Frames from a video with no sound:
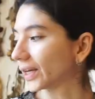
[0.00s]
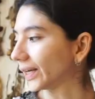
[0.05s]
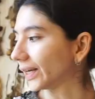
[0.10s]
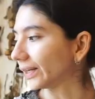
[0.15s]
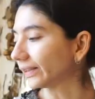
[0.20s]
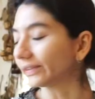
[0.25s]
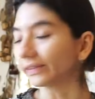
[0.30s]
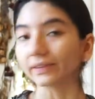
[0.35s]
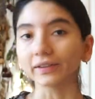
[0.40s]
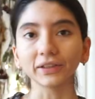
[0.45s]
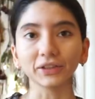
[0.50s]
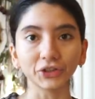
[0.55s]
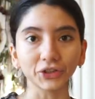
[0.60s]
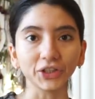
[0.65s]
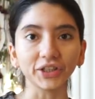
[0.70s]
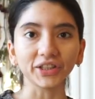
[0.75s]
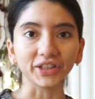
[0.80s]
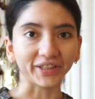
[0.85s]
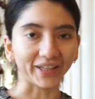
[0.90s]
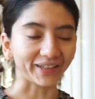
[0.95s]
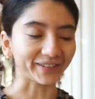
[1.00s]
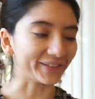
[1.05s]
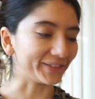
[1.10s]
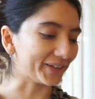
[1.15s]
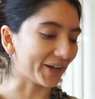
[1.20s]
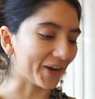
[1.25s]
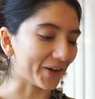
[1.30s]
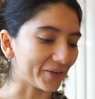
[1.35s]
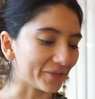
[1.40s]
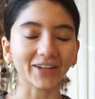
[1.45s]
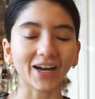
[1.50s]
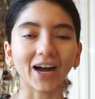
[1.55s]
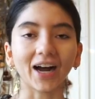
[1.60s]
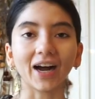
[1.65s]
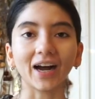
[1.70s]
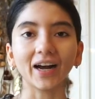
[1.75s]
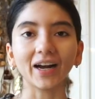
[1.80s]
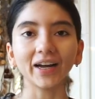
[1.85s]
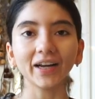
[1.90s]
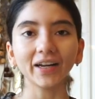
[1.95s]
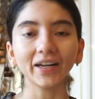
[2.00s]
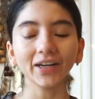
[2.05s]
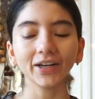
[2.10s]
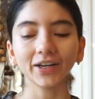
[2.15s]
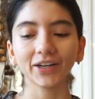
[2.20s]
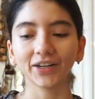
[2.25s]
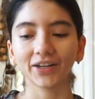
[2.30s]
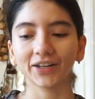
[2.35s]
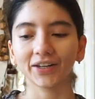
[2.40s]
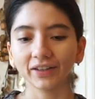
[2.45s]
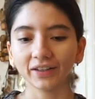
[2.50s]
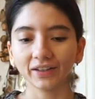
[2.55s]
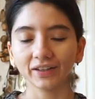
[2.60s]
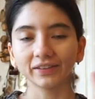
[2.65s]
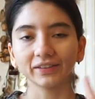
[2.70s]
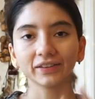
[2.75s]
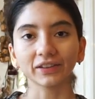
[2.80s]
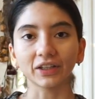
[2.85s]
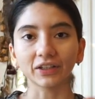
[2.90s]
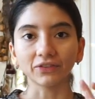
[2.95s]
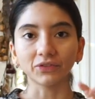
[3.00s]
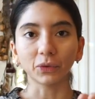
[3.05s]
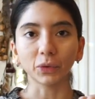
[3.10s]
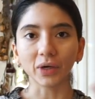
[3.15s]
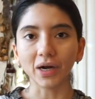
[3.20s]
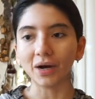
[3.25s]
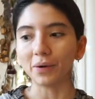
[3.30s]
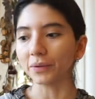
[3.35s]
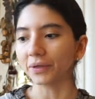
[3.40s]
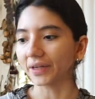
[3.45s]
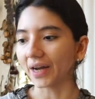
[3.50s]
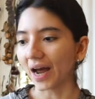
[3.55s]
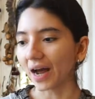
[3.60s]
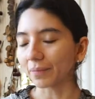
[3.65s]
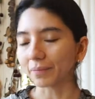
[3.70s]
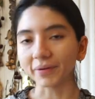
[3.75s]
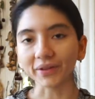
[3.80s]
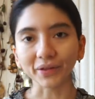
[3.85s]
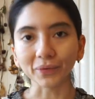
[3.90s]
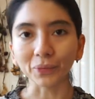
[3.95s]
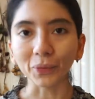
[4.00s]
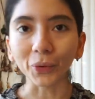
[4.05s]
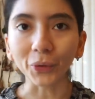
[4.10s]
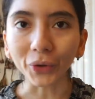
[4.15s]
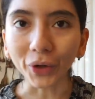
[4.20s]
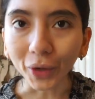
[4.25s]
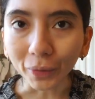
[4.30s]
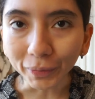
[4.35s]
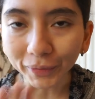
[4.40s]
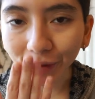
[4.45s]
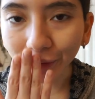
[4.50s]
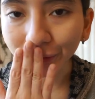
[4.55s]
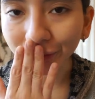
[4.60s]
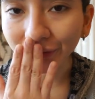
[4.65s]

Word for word: It's literally the next day. I took a four hour nap and then woke up and I